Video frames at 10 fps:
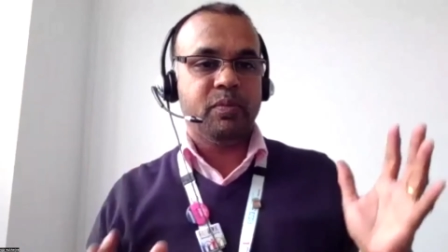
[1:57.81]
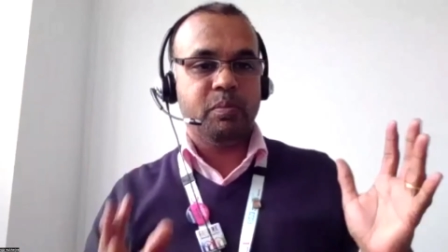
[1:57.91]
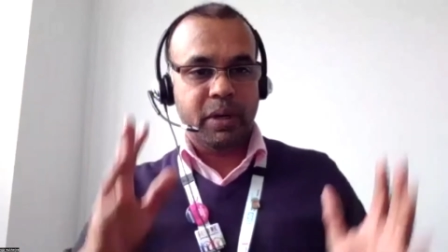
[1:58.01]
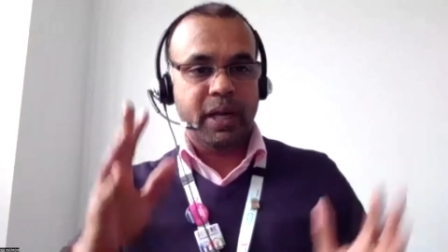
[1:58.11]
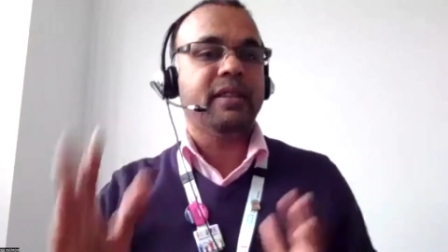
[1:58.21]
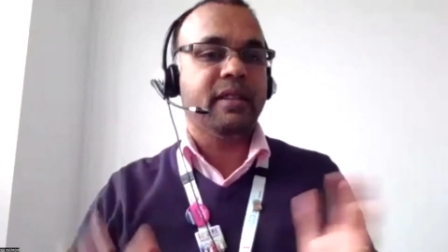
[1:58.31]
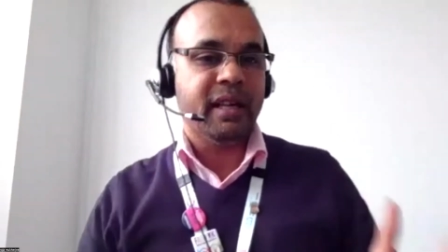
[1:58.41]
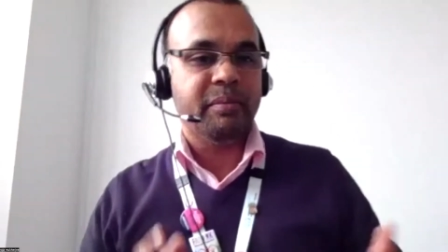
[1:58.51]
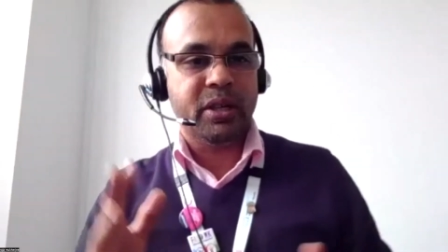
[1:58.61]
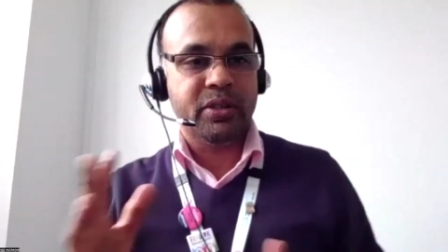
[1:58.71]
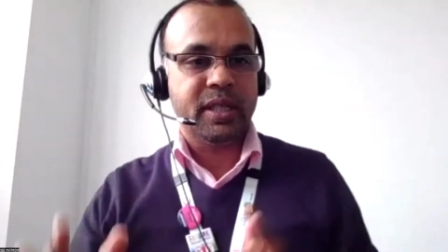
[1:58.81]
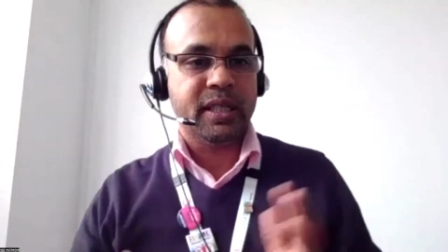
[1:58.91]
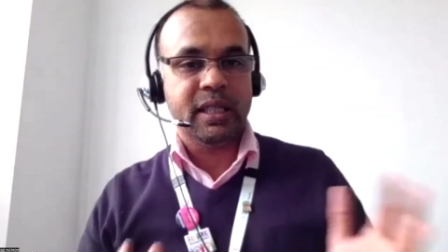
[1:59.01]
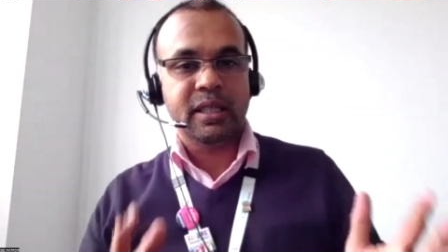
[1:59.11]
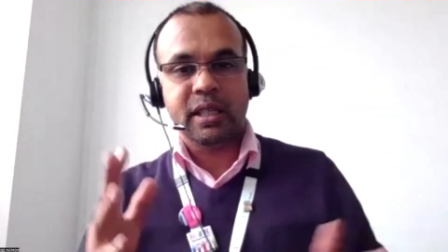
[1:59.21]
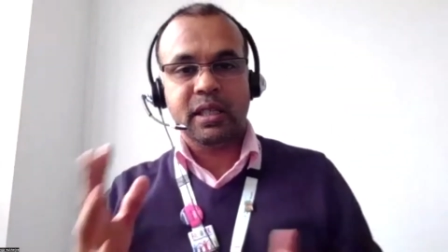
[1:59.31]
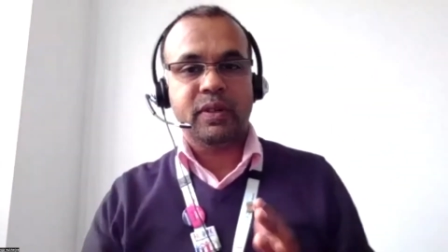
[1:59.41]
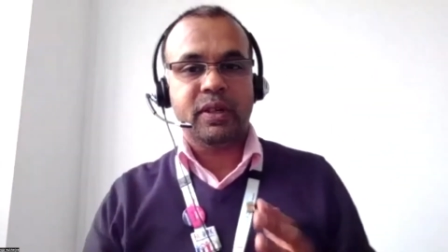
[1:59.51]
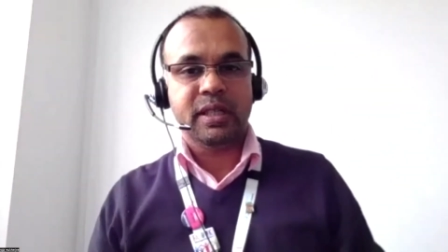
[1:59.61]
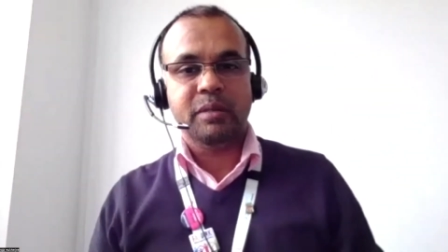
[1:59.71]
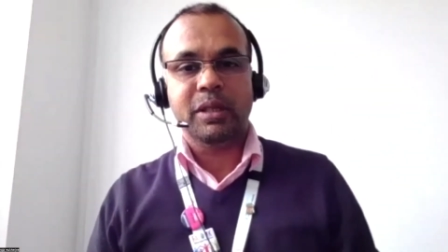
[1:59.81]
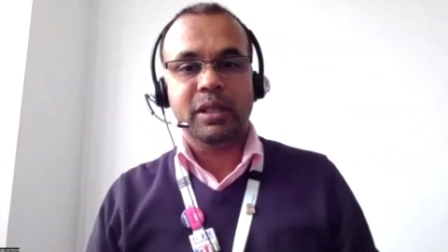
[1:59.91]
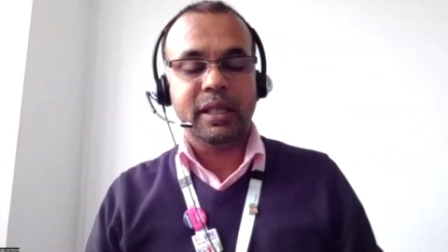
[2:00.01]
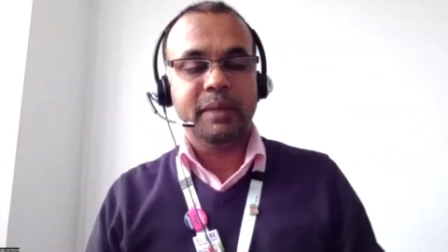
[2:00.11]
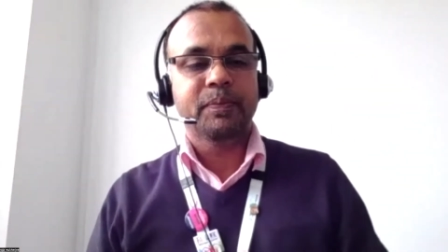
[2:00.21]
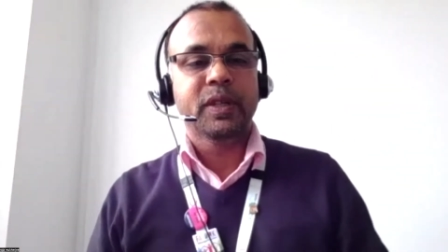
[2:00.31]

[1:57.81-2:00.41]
breath there because they did things very similarly,